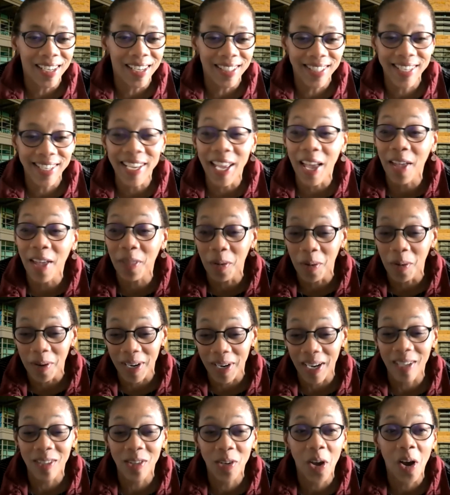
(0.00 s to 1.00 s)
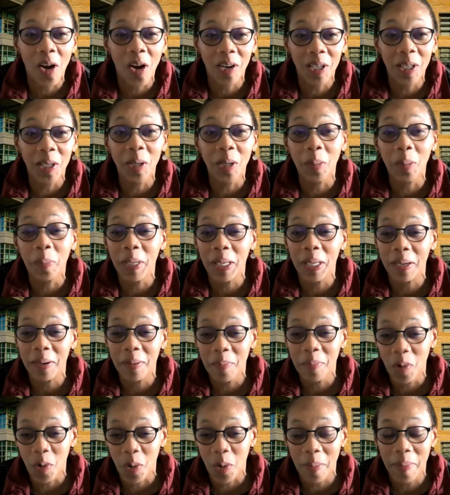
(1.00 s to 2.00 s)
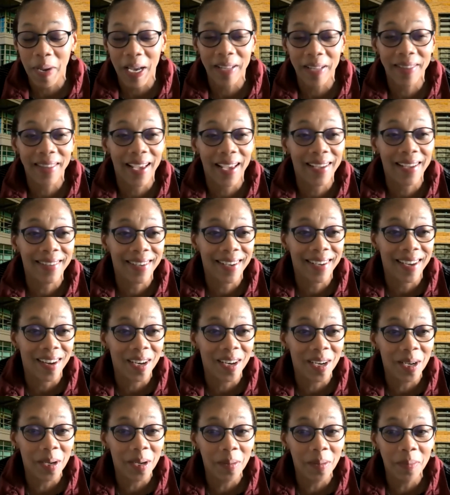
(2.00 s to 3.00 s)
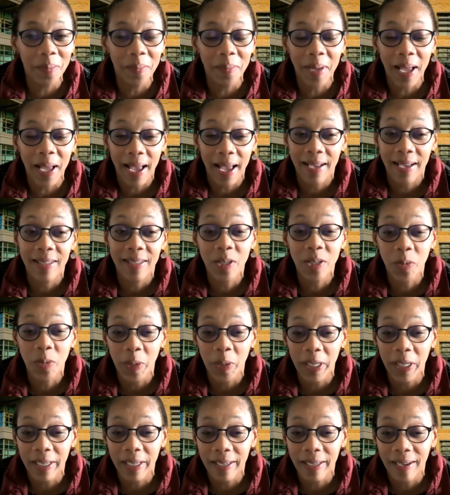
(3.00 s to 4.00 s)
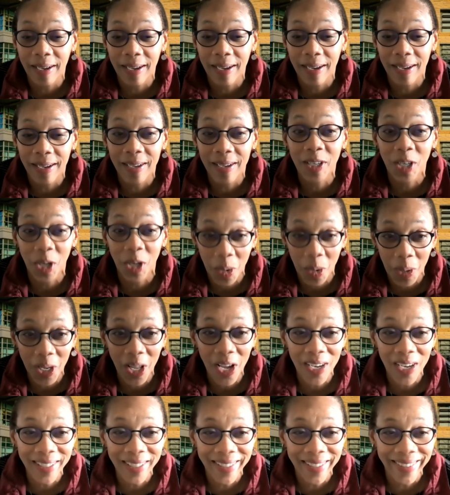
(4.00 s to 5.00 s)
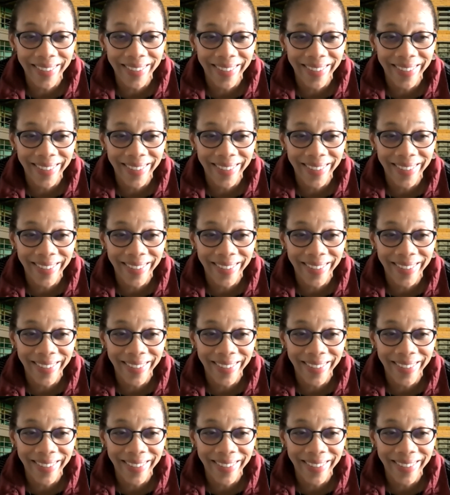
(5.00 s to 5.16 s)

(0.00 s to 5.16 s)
together, and I'll talk a little bit more about that as we go along.